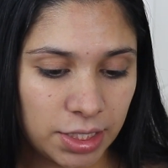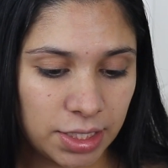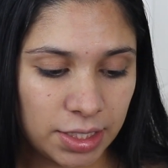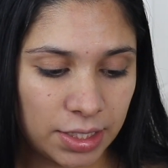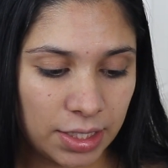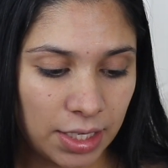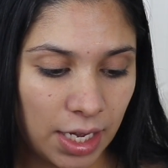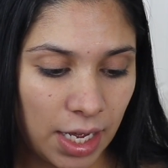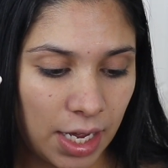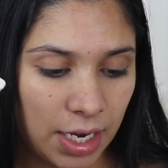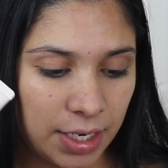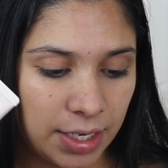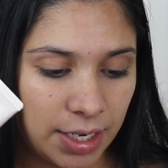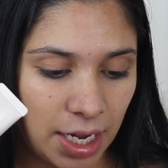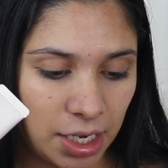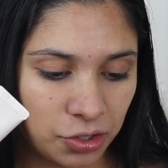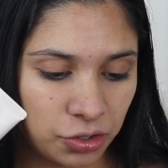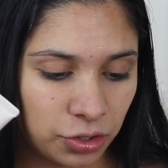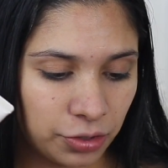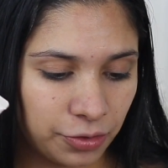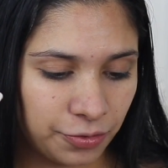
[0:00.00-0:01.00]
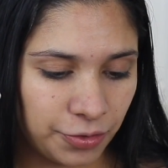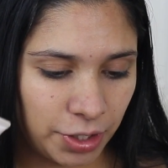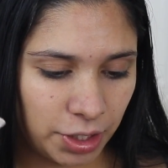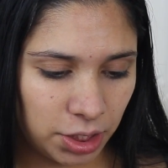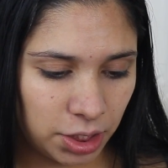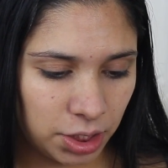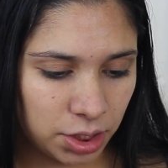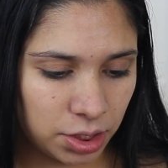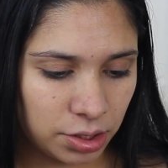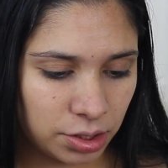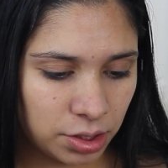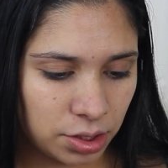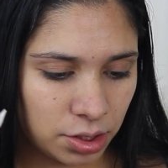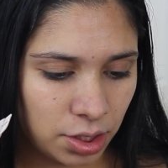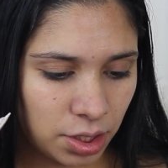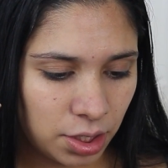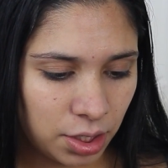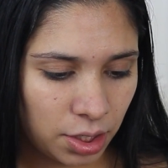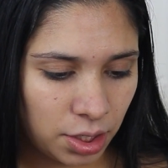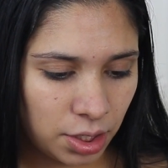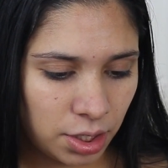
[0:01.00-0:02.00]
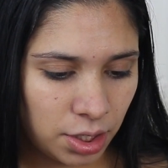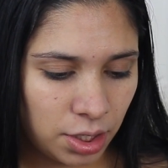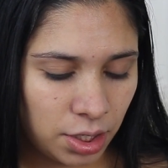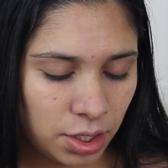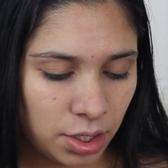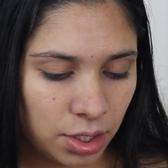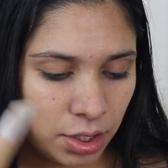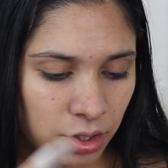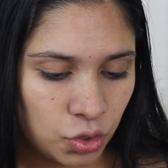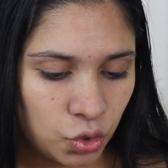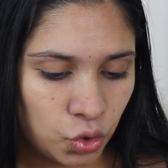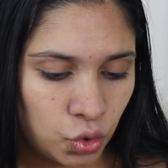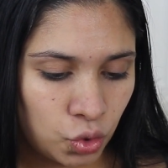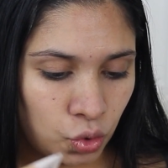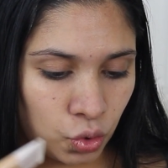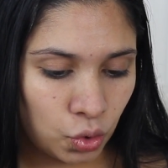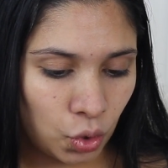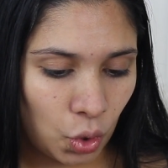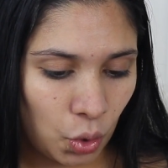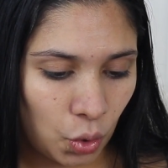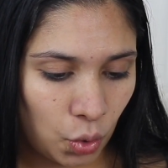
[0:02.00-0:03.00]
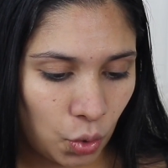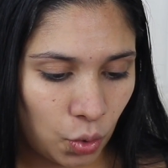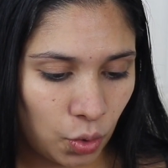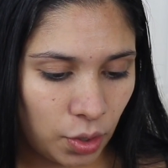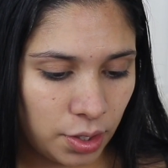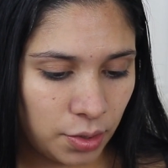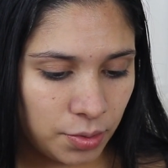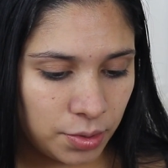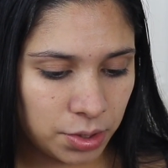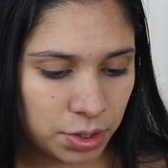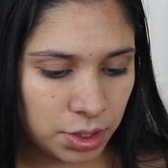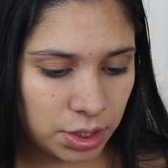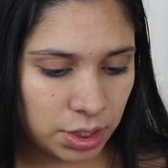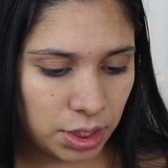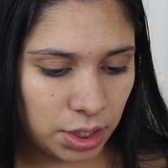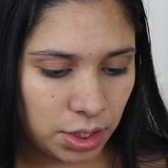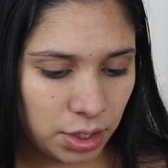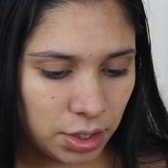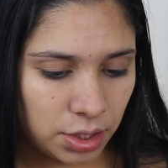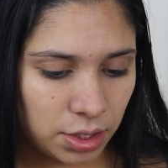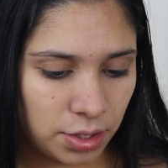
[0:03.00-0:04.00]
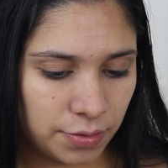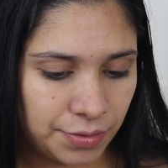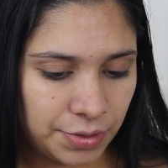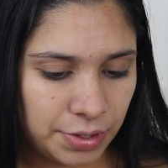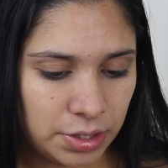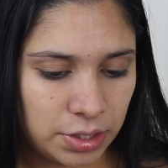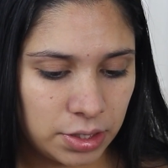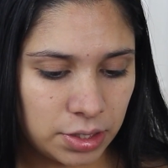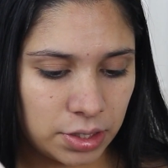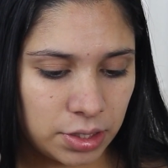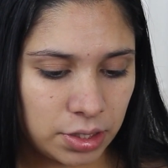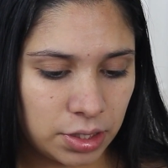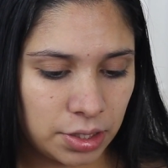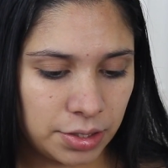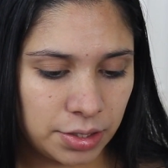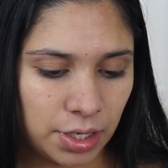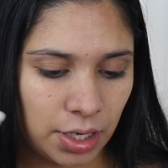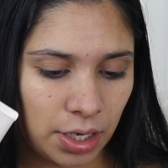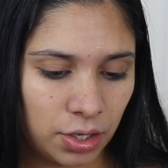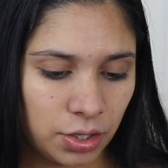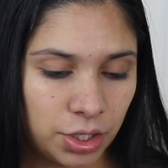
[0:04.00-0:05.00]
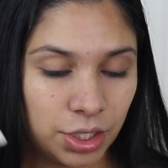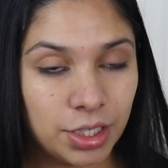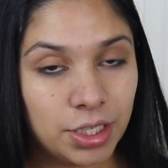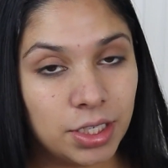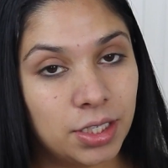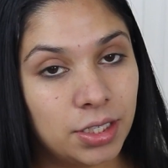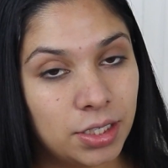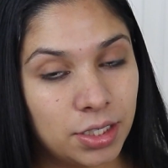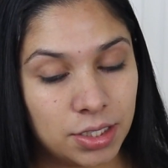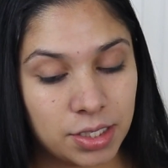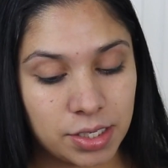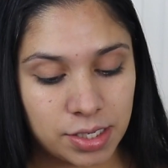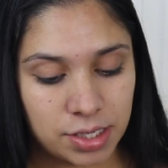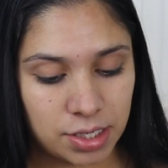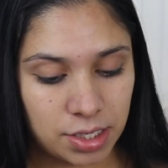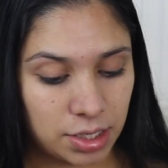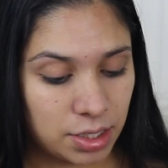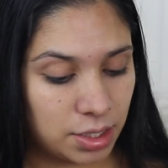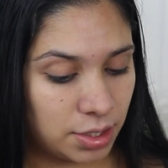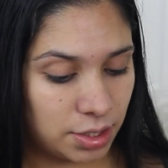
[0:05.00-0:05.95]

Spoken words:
It's a natural finish. So we will see if it's how good it is.